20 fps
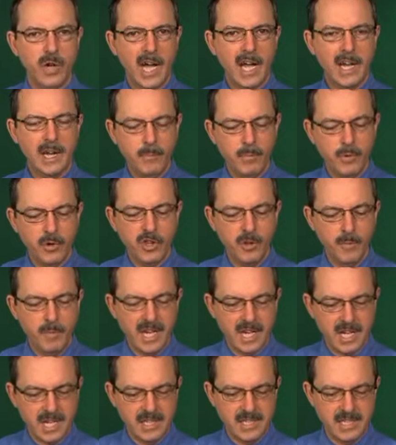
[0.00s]
I can put them
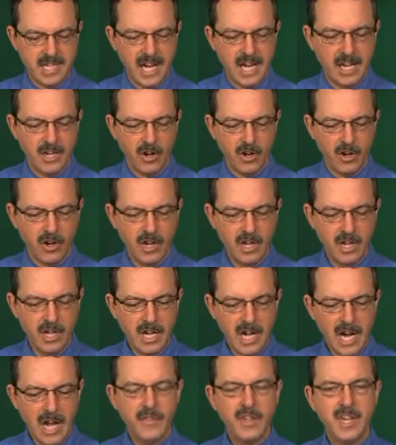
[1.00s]
in a container,
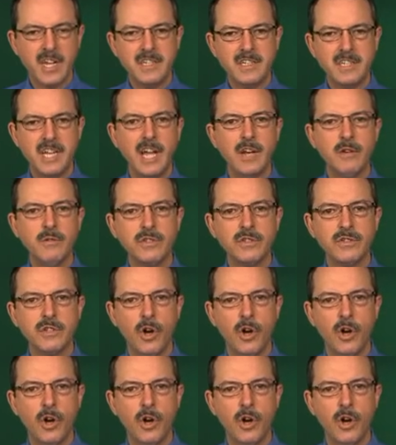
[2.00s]
and the container is